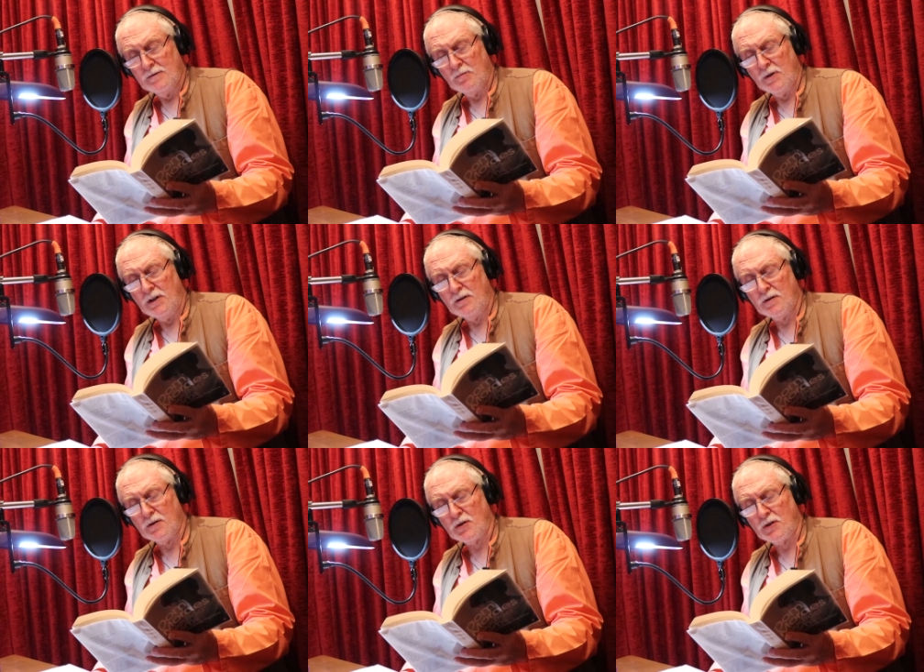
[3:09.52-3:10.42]

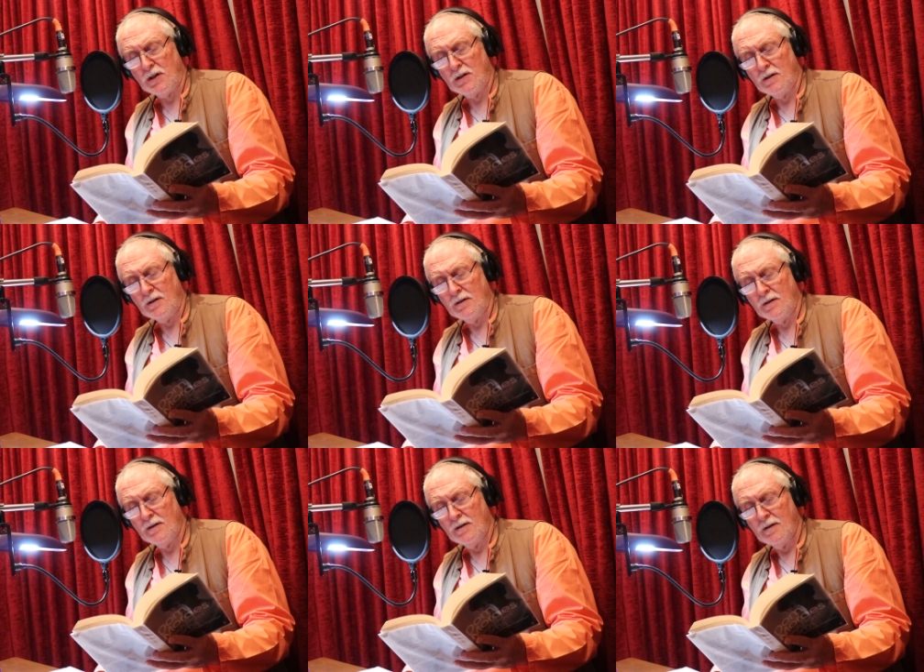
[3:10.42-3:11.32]
beneath the skin,
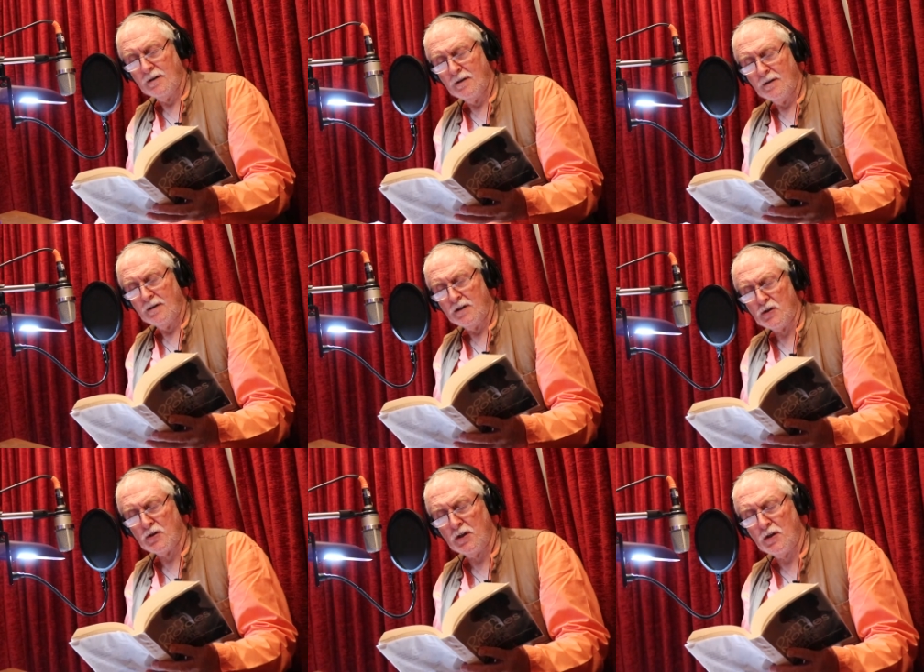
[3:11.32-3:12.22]

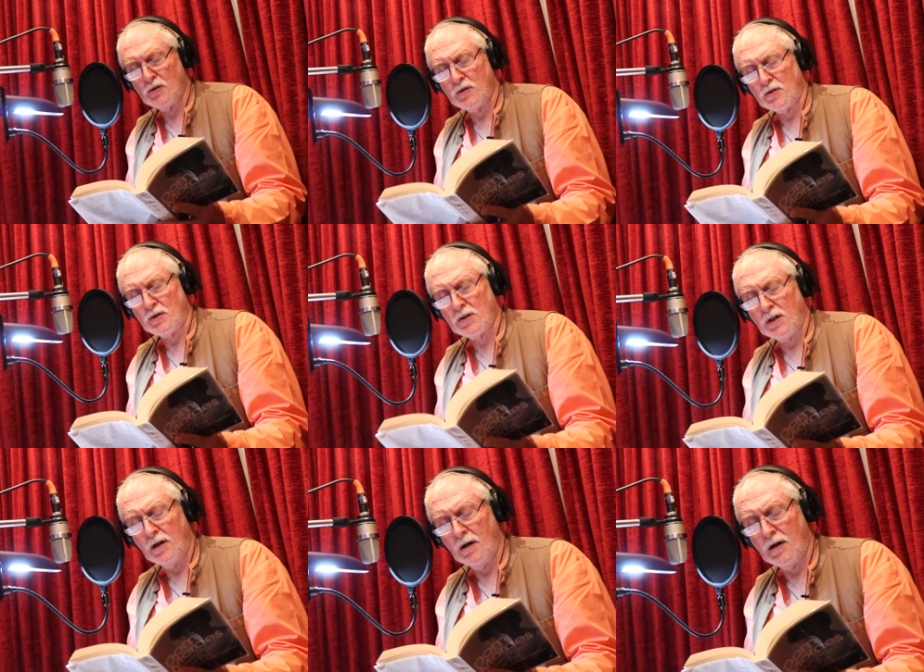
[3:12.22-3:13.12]
he sees the
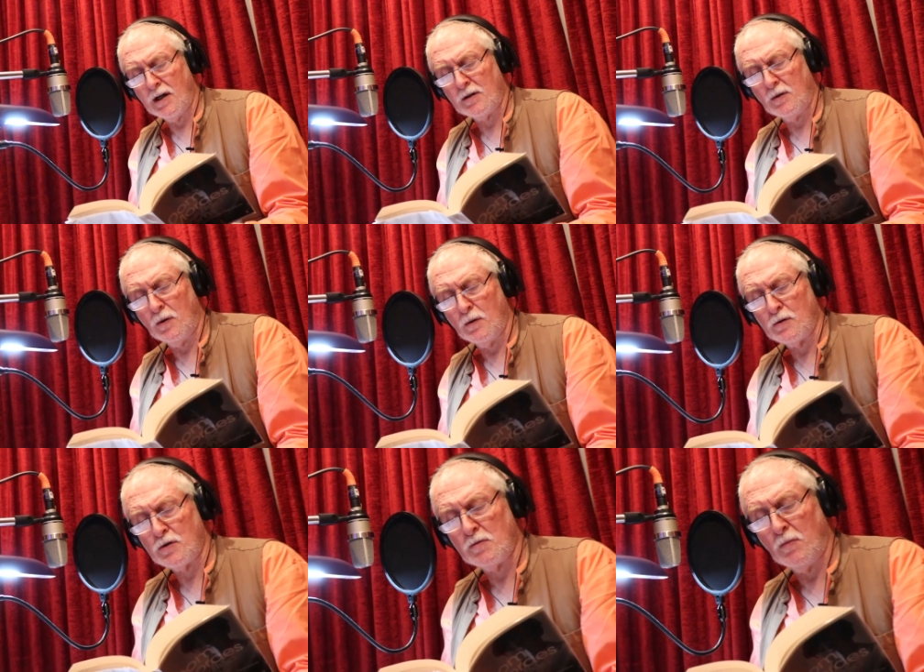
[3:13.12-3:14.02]
skull like
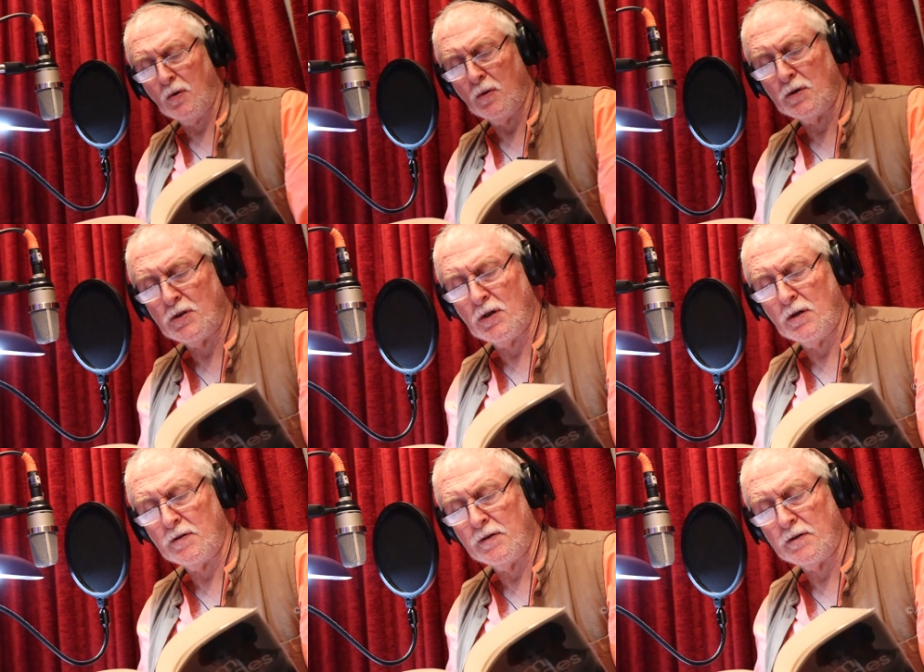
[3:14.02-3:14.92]
all small
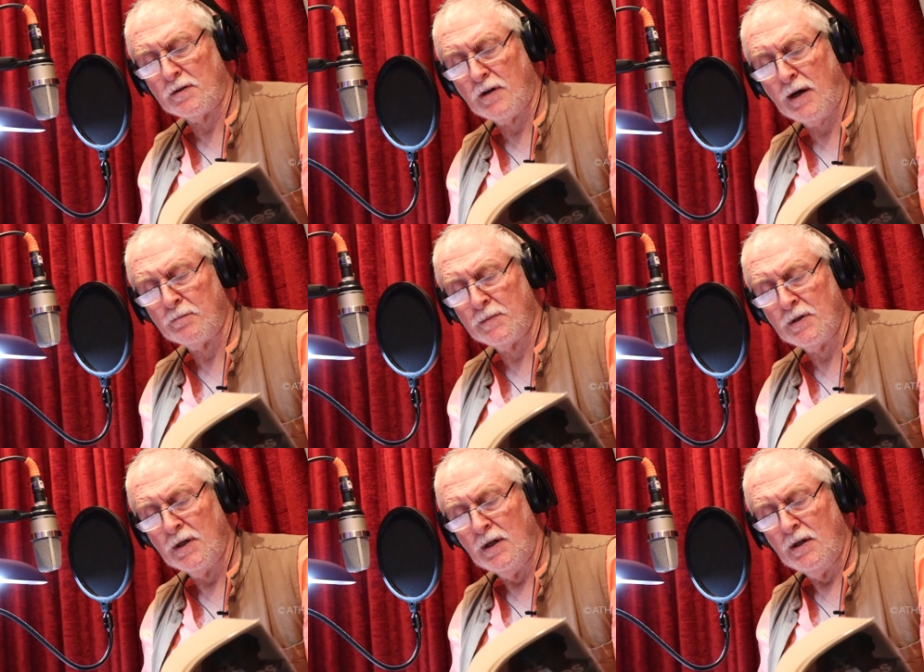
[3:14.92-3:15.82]
children
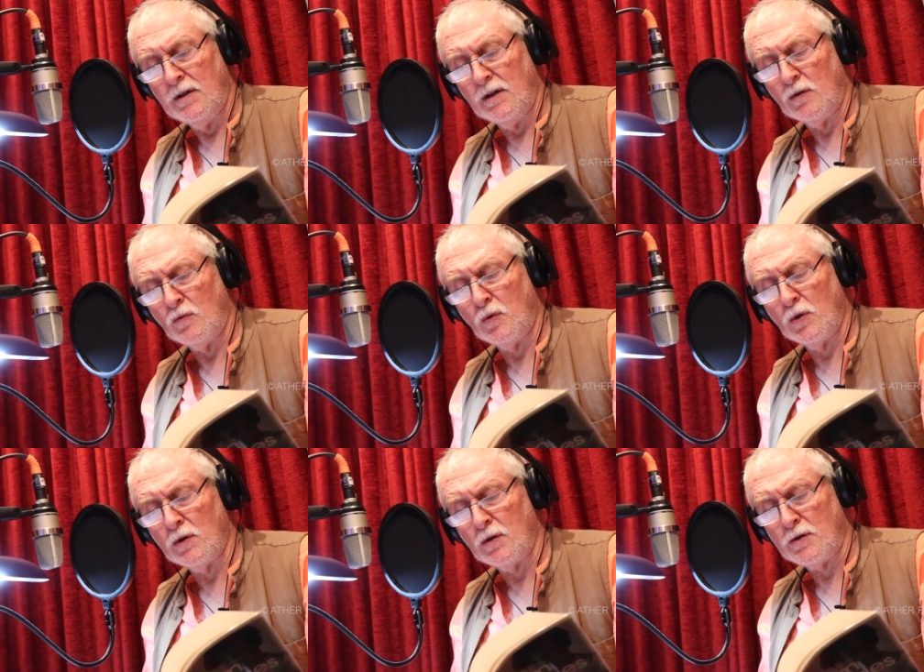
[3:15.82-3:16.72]
trapped in
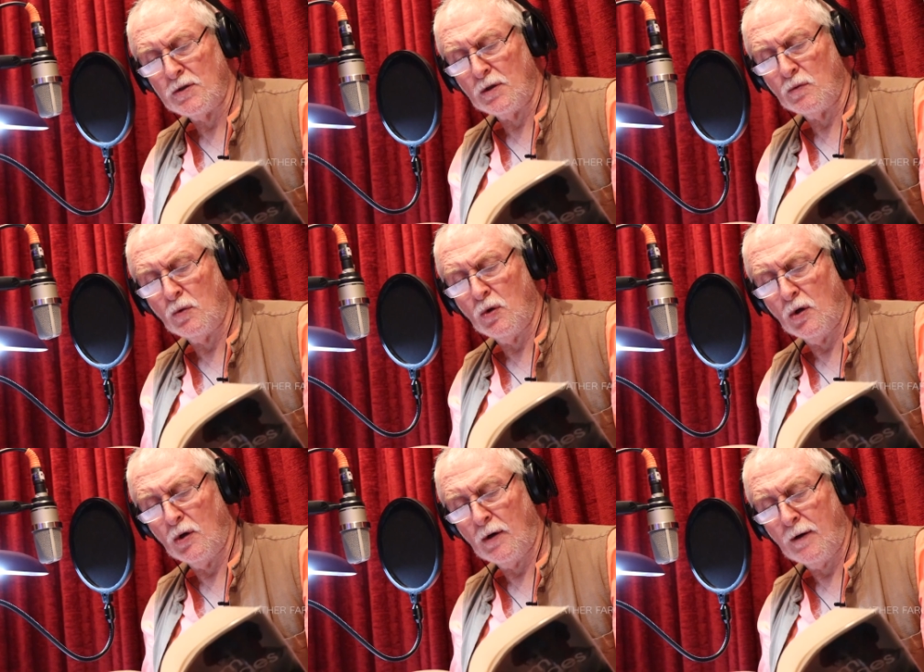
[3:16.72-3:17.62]
worlds at war.